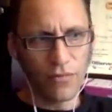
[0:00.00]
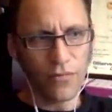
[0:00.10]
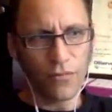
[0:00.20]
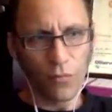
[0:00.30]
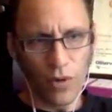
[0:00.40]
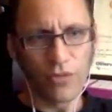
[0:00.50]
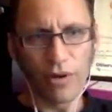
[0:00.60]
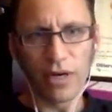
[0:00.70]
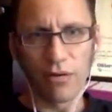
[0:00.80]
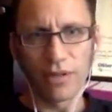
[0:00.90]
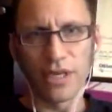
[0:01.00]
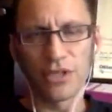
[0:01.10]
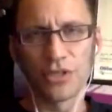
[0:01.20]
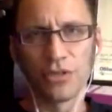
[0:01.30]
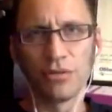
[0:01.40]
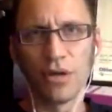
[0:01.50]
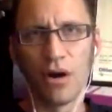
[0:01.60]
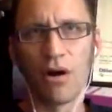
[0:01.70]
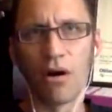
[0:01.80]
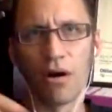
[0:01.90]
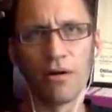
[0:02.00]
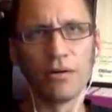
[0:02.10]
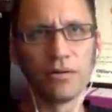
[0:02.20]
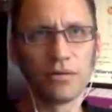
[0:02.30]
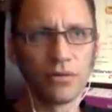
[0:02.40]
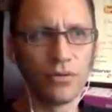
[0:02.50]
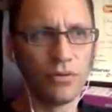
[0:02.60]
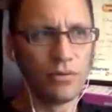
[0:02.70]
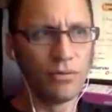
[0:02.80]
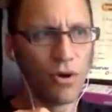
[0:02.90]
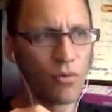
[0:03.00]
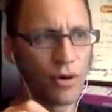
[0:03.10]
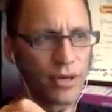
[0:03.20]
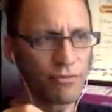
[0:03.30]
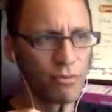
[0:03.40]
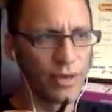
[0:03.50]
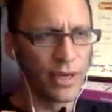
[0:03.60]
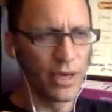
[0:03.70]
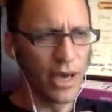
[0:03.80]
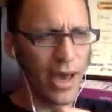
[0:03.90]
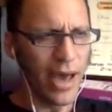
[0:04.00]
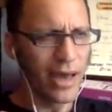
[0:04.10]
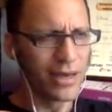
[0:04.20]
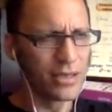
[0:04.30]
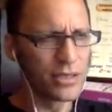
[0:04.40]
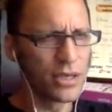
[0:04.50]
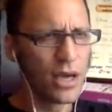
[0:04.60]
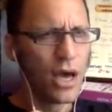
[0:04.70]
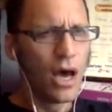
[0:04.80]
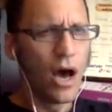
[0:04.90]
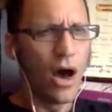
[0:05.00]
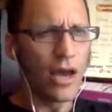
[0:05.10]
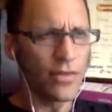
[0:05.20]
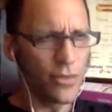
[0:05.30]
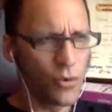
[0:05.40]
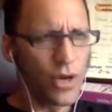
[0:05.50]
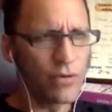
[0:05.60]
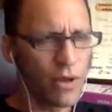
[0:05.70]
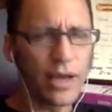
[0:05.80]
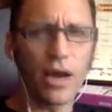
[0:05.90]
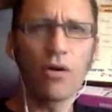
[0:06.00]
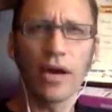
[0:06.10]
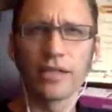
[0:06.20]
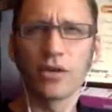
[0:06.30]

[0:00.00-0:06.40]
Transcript: with regularization are not working for me, and I thought I'd okay.